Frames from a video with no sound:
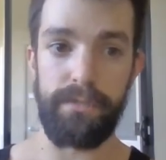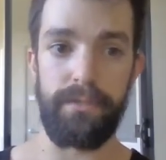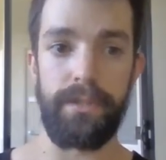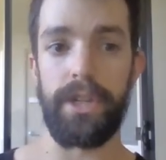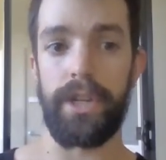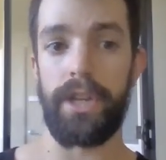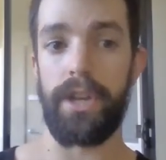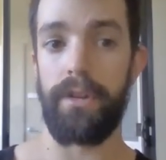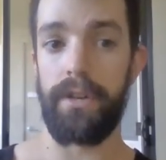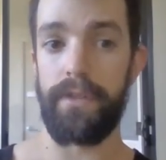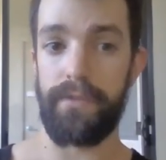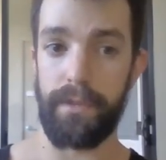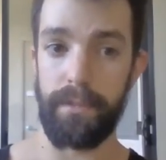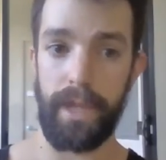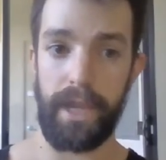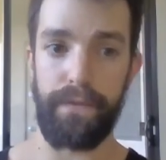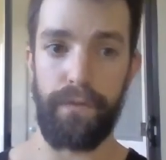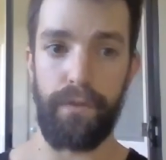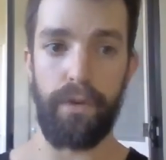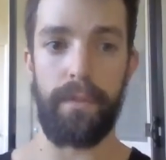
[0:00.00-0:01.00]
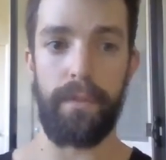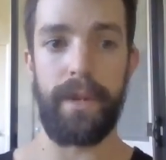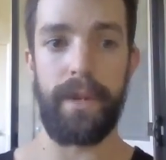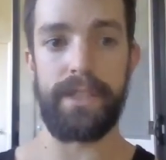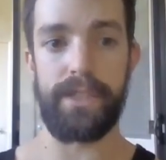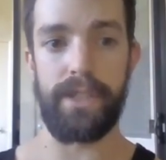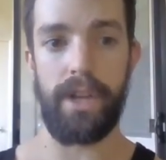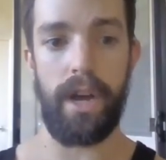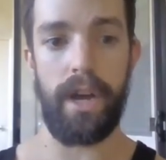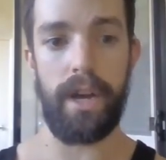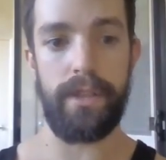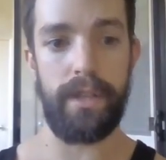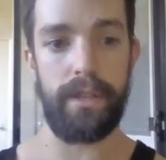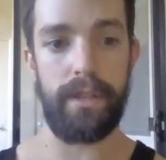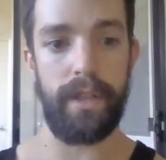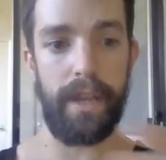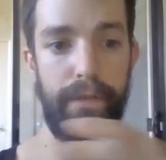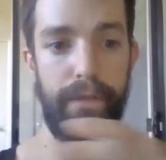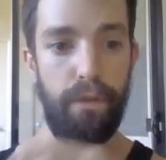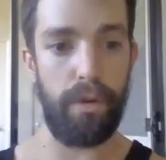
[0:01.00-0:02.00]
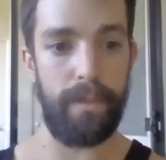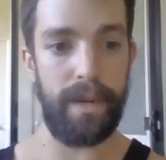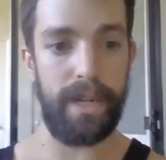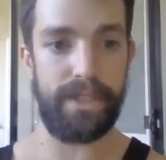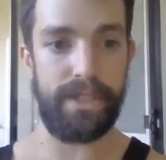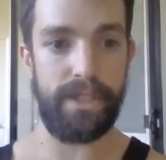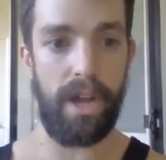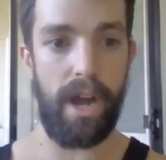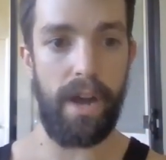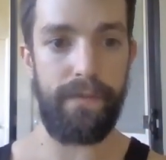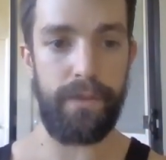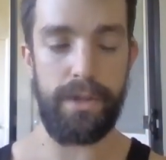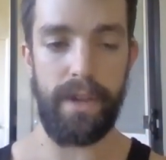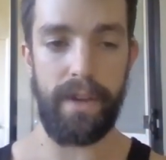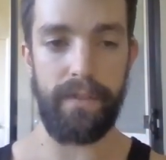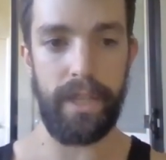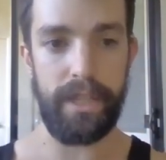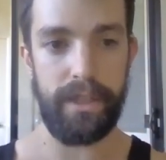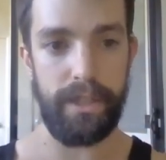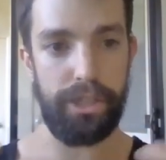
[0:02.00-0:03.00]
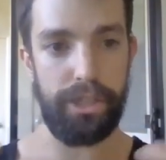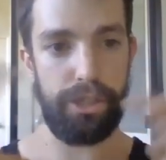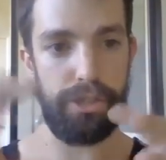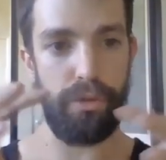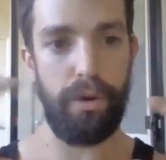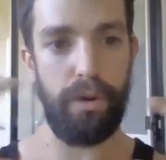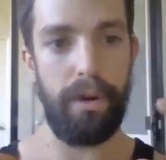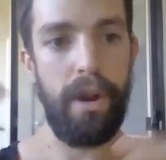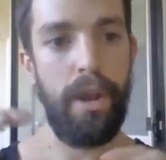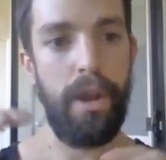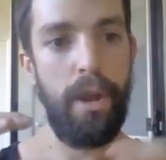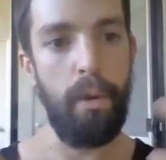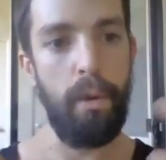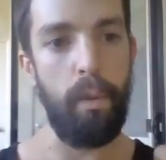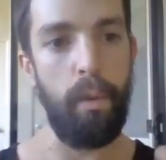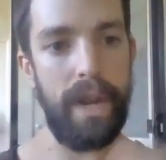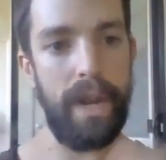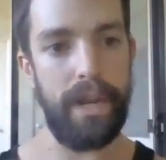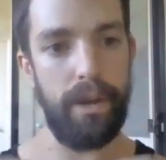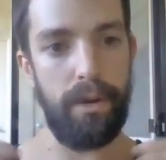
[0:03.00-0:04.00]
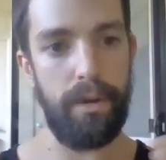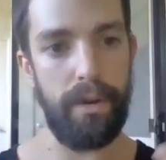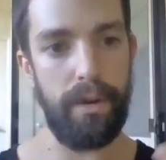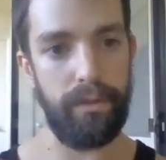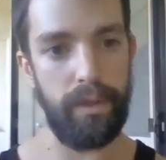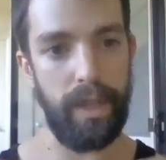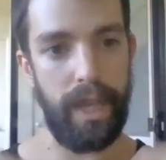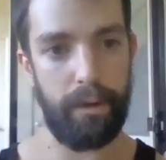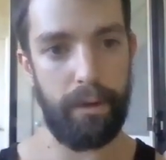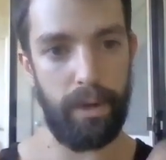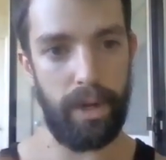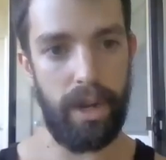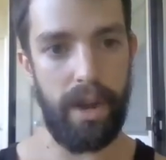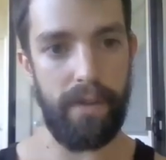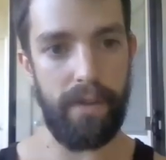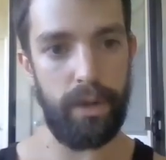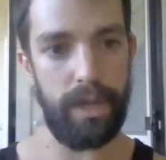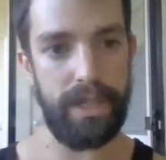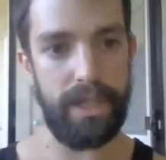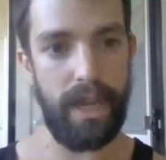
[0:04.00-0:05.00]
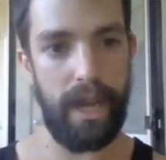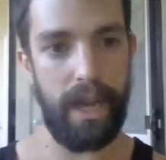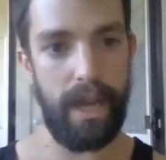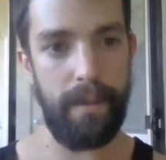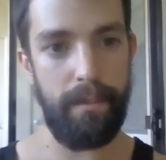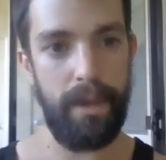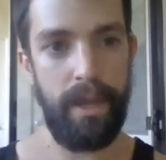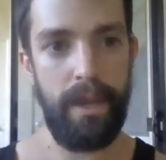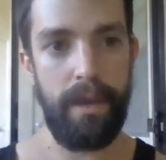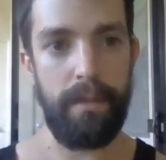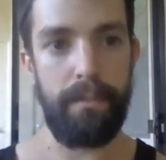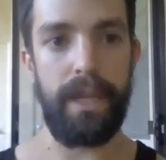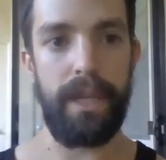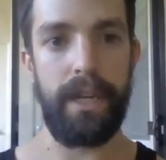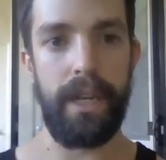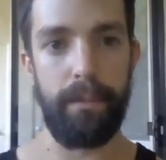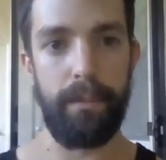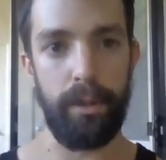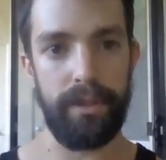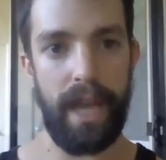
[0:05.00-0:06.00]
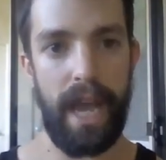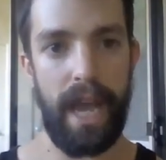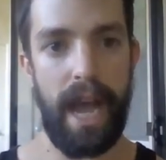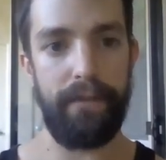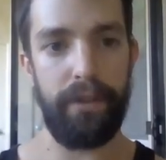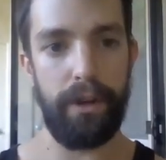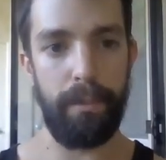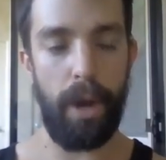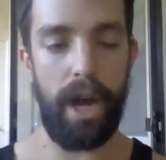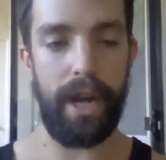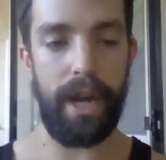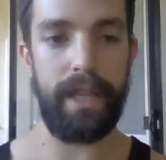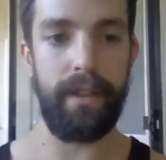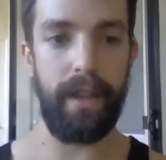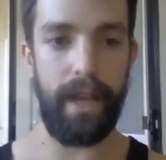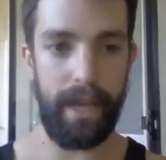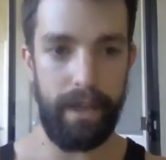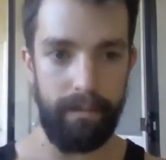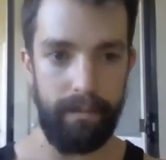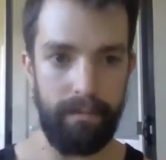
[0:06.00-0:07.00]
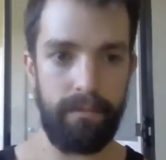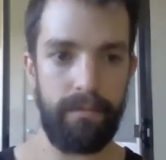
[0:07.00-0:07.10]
When you're going from like 4 minutes on and then like 4 minutes off, and you have like the short window of like recovery time, being able to have your body like